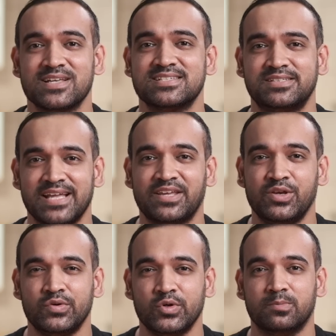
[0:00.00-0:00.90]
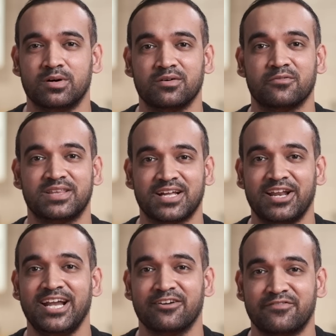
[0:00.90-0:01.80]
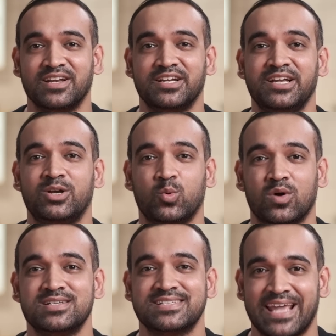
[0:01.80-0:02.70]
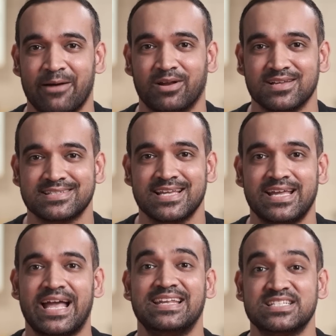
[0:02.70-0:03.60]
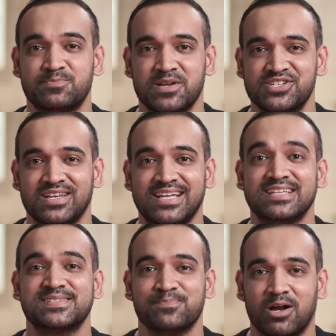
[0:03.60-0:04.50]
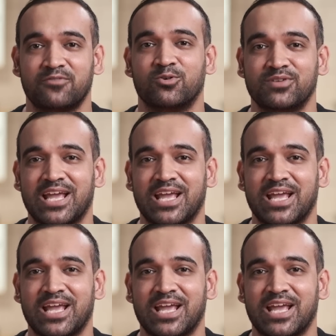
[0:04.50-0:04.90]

is a tech YouTuber with a great affinity towards cameras and especially smartphone